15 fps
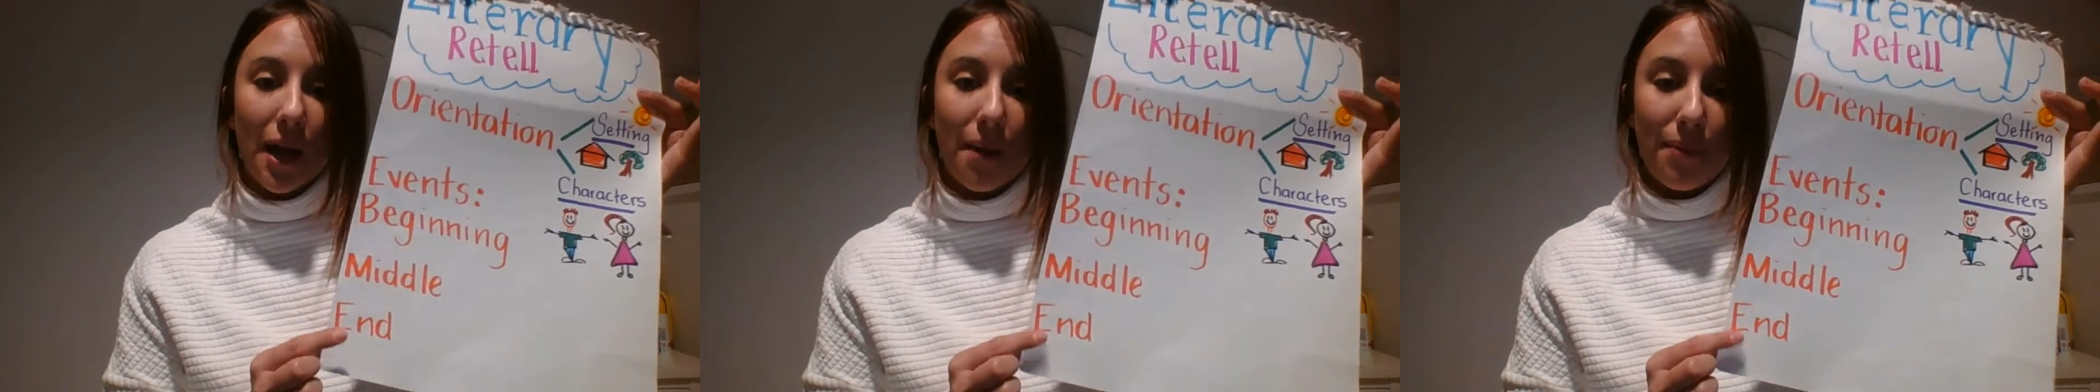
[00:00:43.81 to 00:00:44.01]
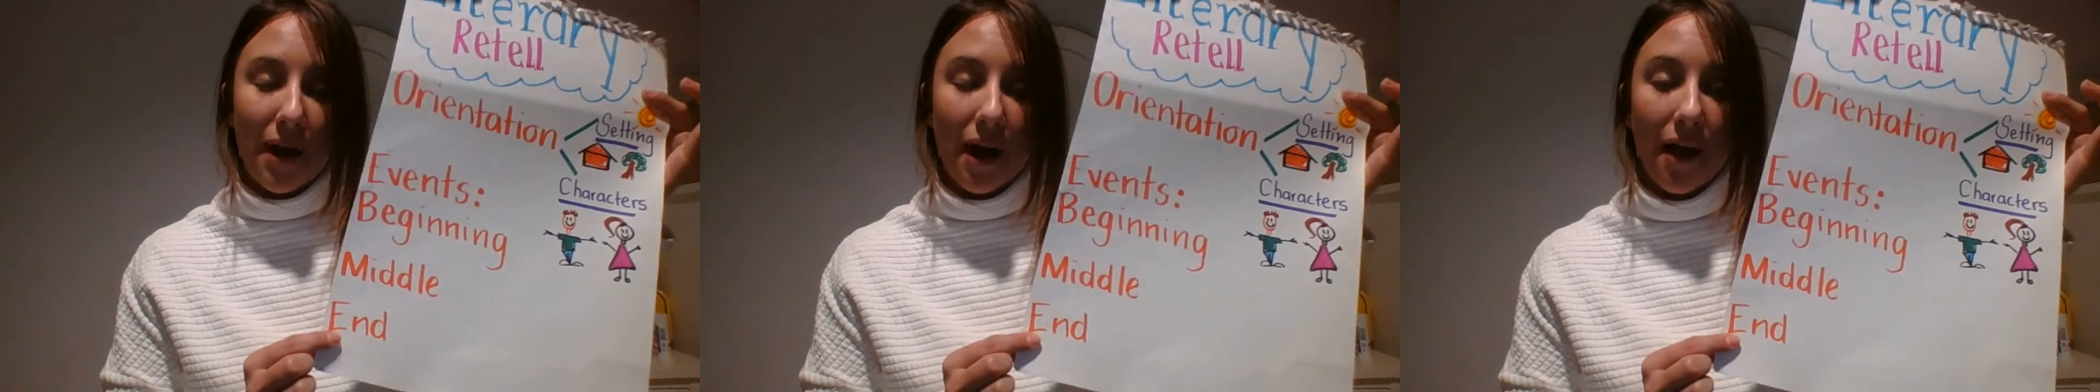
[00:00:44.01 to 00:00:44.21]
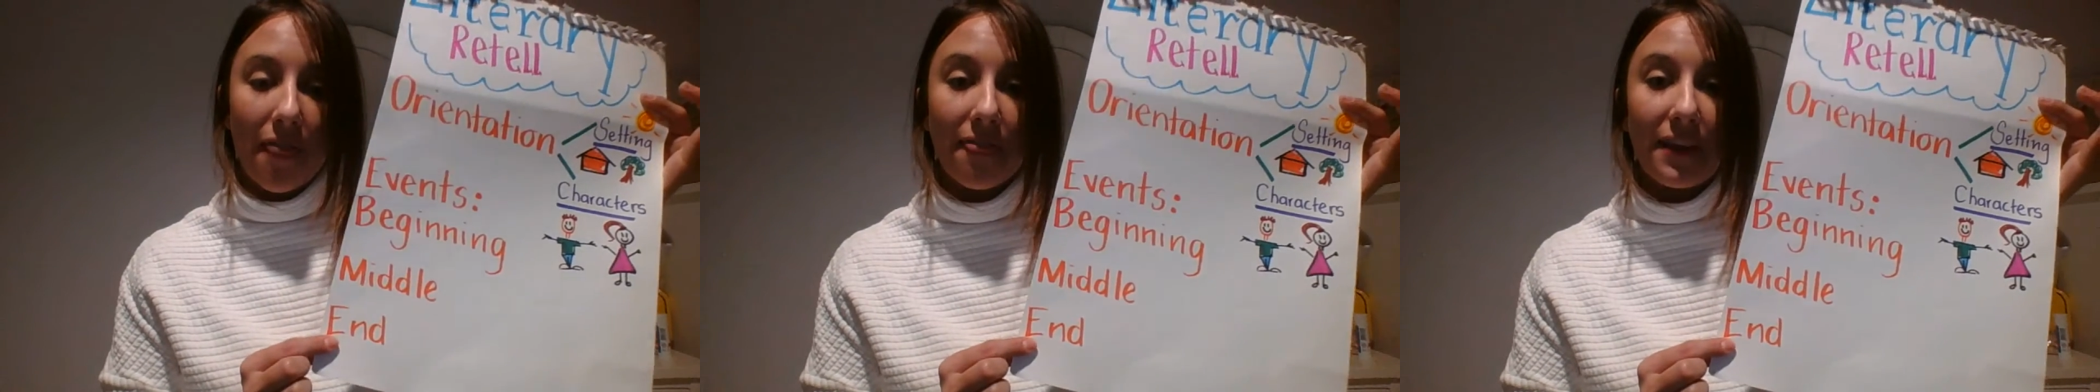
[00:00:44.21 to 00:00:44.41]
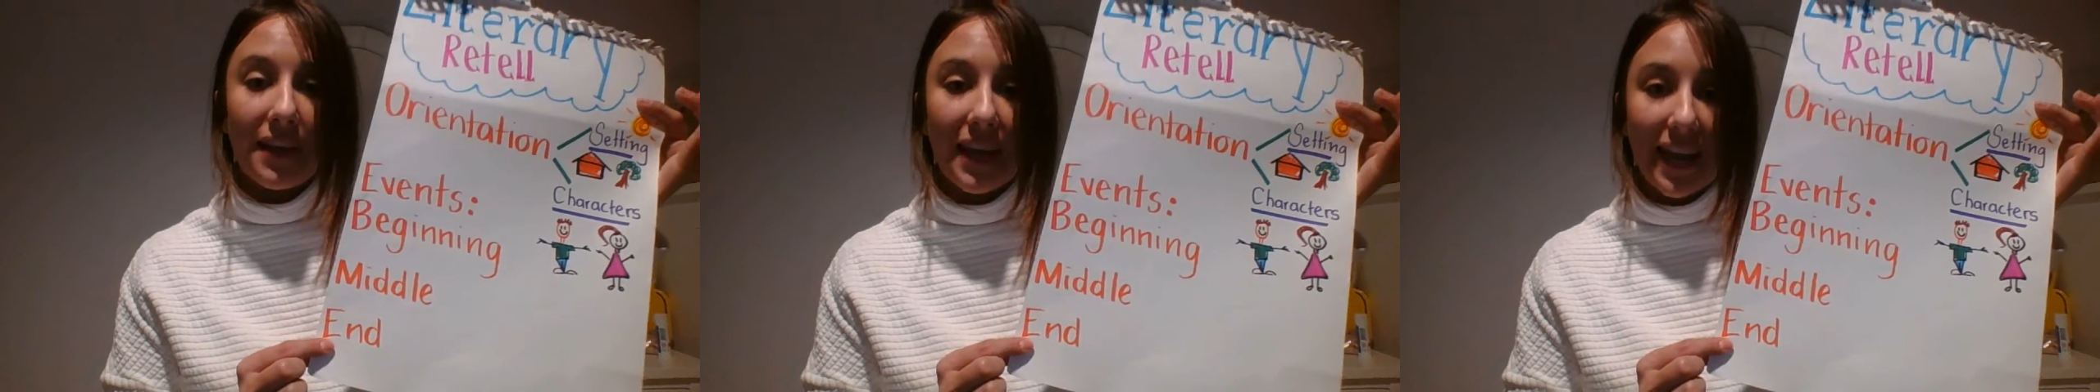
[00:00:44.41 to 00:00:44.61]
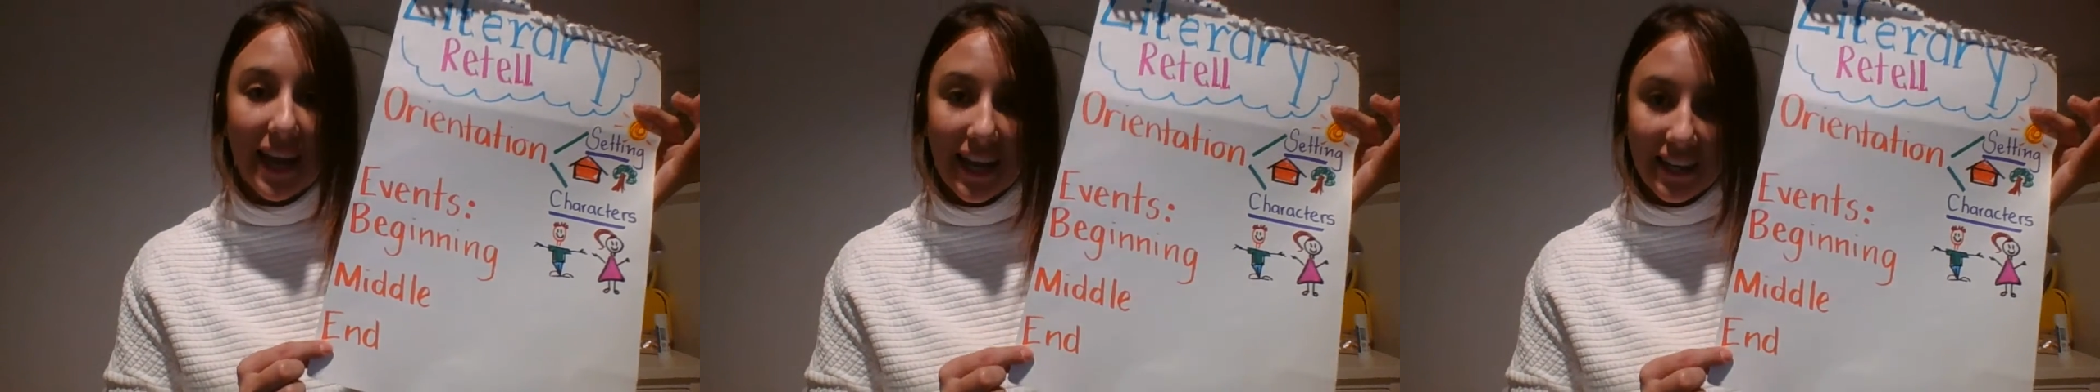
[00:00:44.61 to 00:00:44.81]
about the
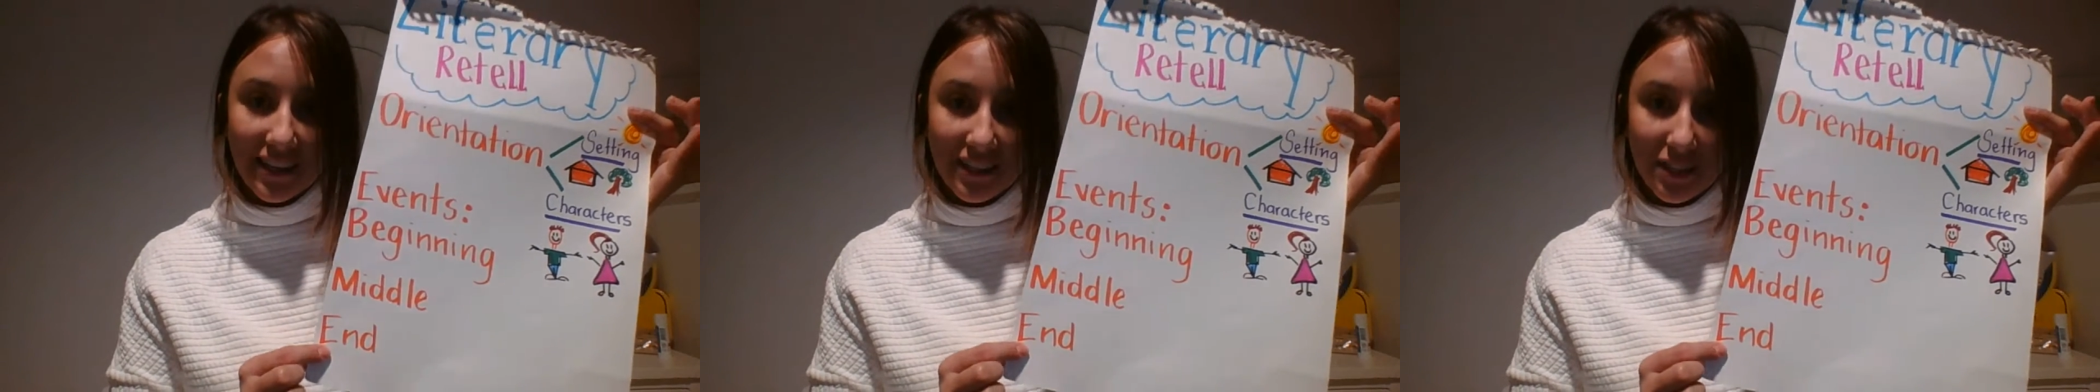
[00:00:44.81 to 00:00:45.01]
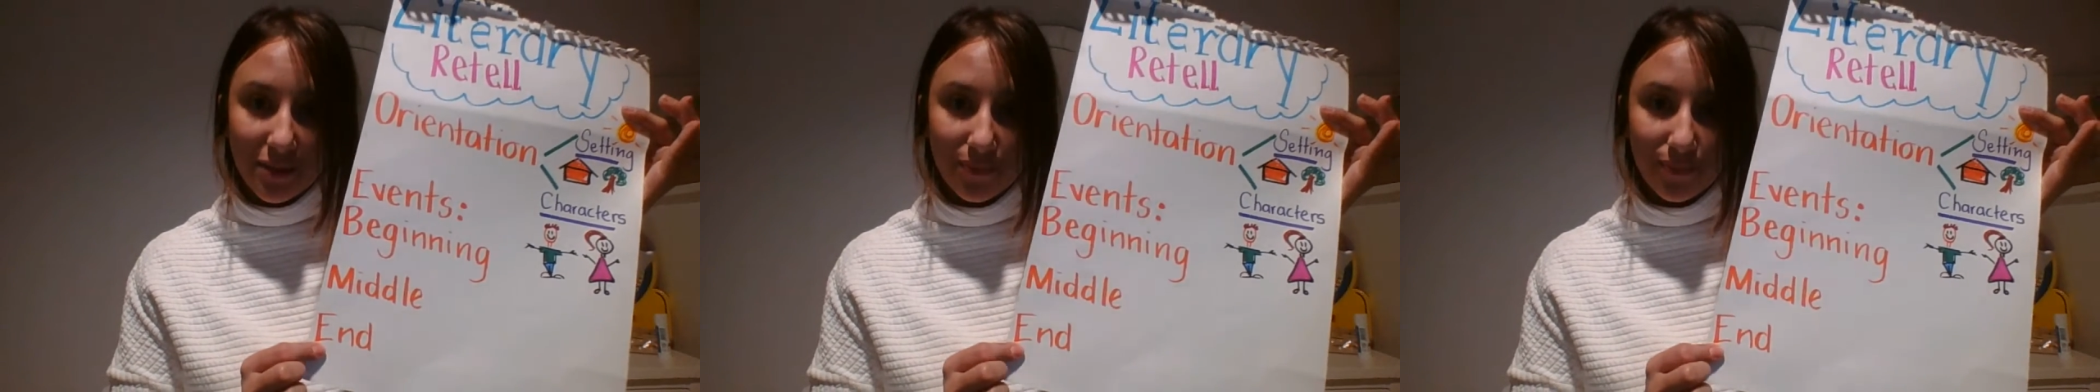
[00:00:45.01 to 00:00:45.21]
end.